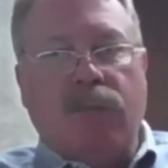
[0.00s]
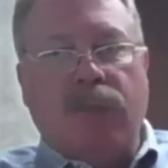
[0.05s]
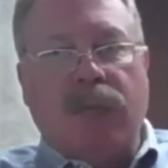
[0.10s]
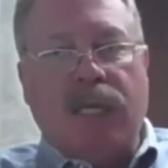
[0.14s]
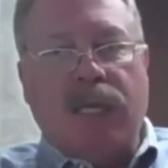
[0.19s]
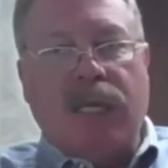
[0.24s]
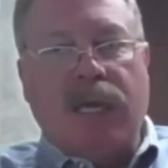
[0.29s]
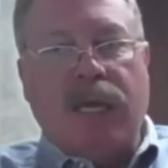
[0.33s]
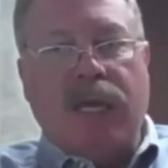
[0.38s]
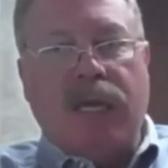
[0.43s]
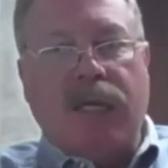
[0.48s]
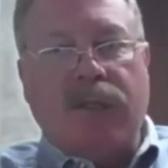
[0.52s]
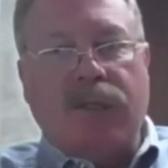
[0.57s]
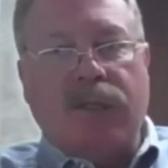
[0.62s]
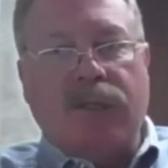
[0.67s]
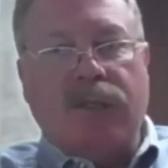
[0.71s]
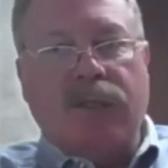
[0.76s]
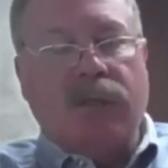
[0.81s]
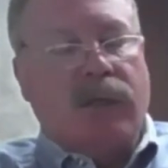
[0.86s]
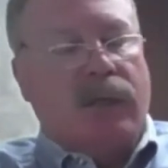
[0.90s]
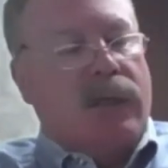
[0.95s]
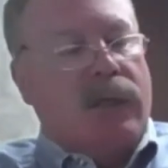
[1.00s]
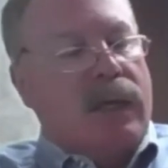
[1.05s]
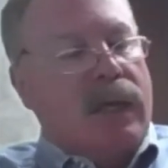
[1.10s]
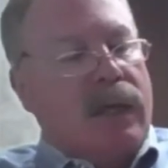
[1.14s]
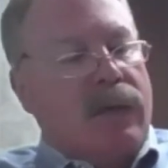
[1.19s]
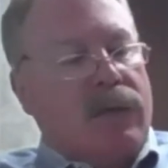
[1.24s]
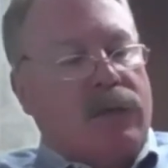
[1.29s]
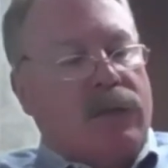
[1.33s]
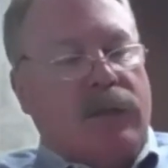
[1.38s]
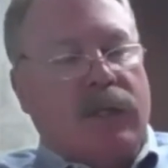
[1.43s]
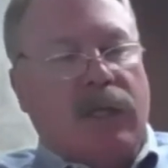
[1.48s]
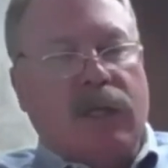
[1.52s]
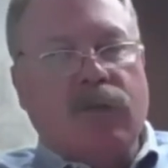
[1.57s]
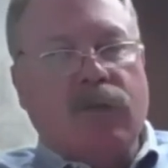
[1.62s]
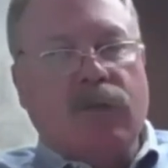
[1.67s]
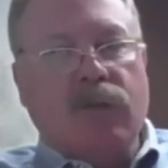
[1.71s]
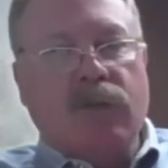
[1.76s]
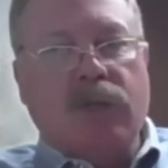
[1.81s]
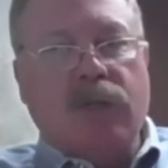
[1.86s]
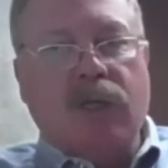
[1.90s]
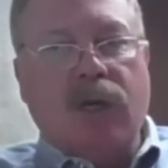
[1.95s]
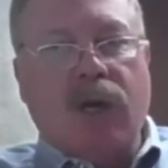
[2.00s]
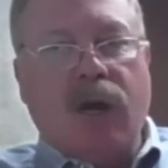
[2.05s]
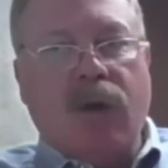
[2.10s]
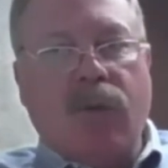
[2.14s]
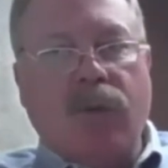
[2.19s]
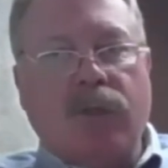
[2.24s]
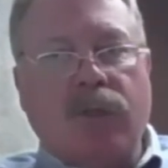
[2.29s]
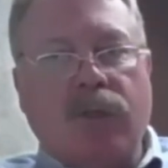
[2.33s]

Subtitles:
PS, and the Schedule GR,